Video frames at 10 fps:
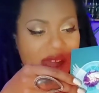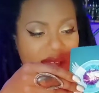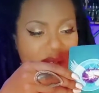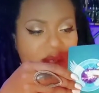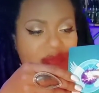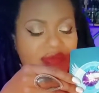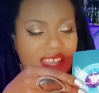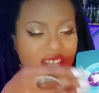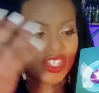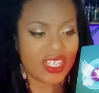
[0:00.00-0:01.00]
Leo,
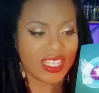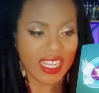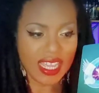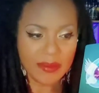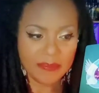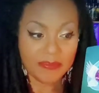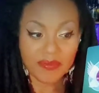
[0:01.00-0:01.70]
agility,